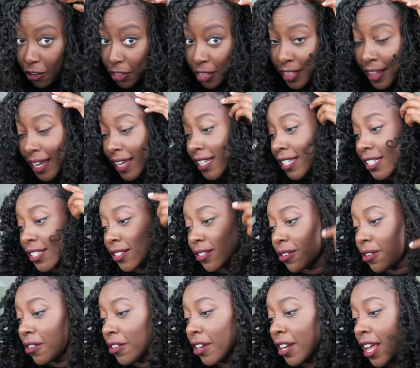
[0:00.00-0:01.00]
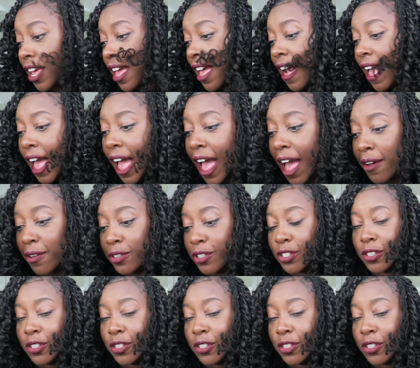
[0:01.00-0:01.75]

on this, on how